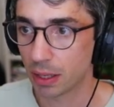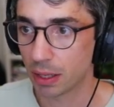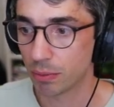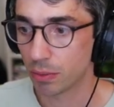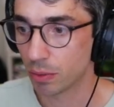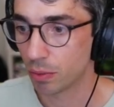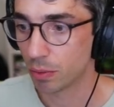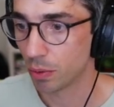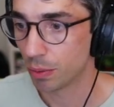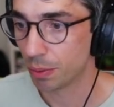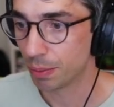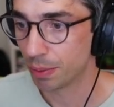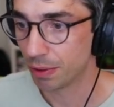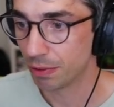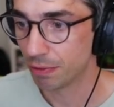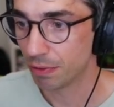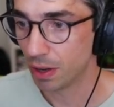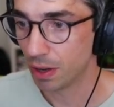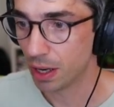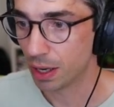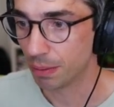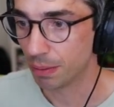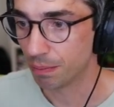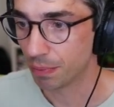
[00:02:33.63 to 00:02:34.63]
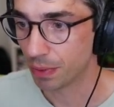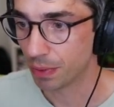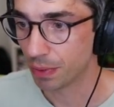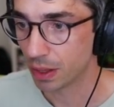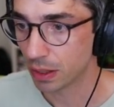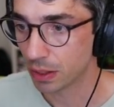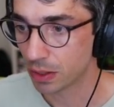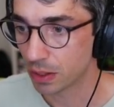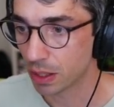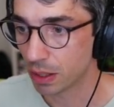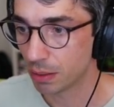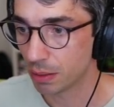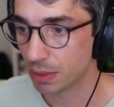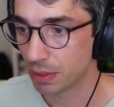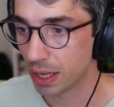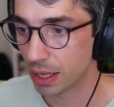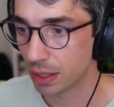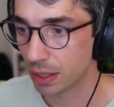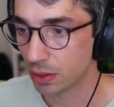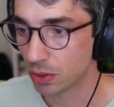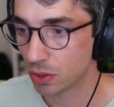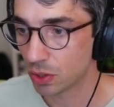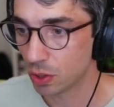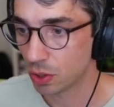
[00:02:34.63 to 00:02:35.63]
That one will be fine. Let's come
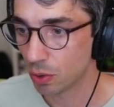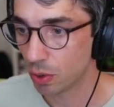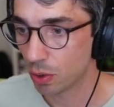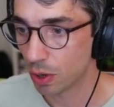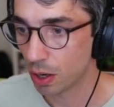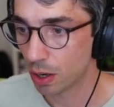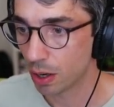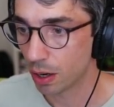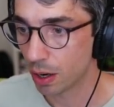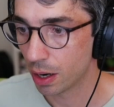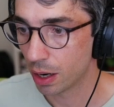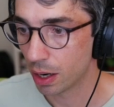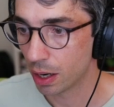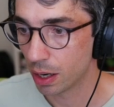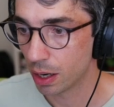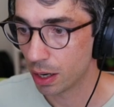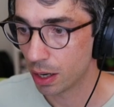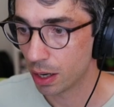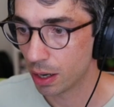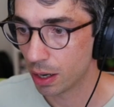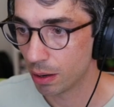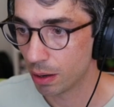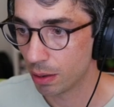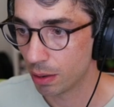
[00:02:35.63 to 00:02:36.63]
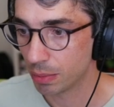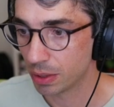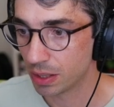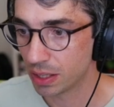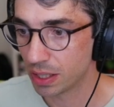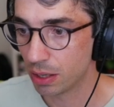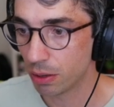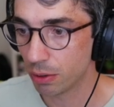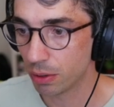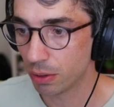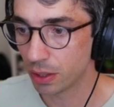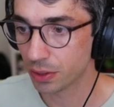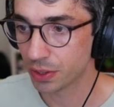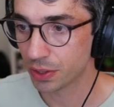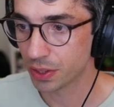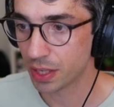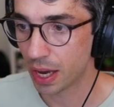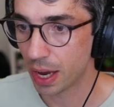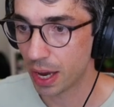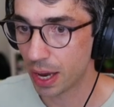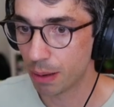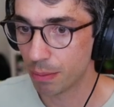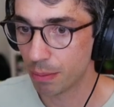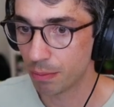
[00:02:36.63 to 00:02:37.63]
down to our materials
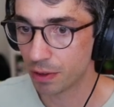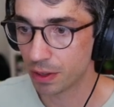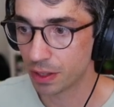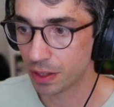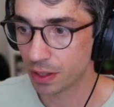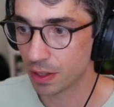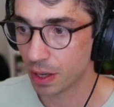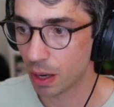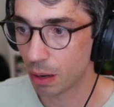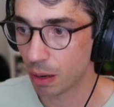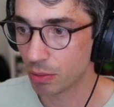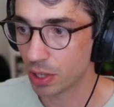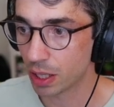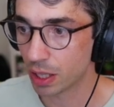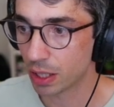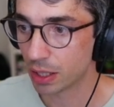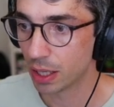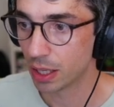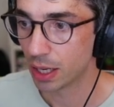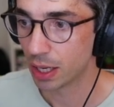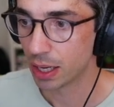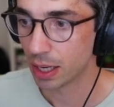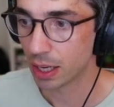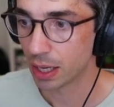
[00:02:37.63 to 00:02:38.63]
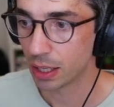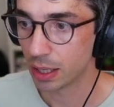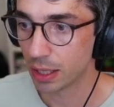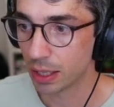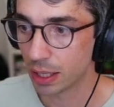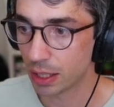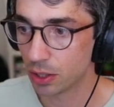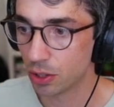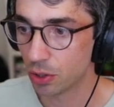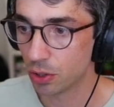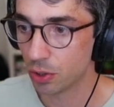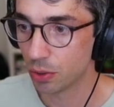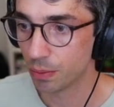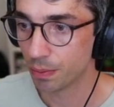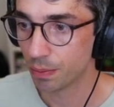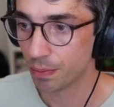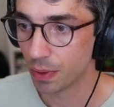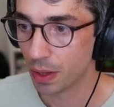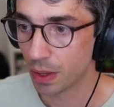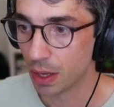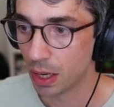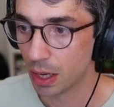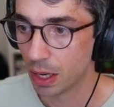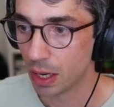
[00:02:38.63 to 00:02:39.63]
tab for this object, click new.
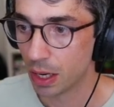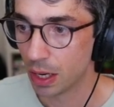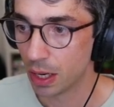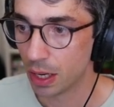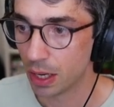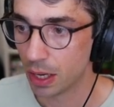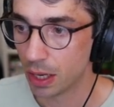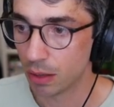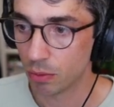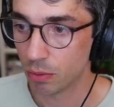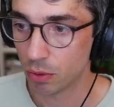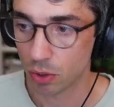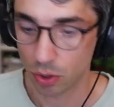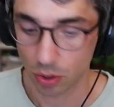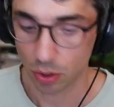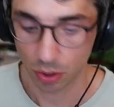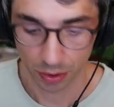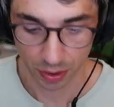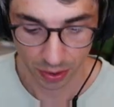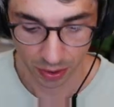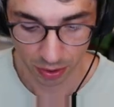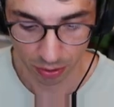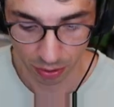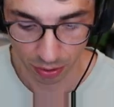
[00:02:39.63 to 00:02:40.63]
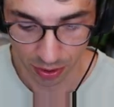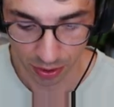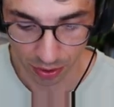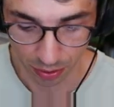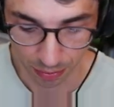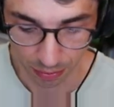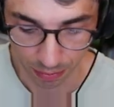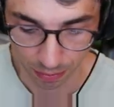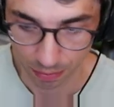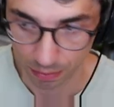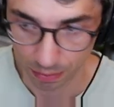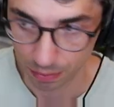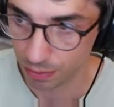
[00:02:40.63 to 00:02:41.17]
And we'll call this crystal.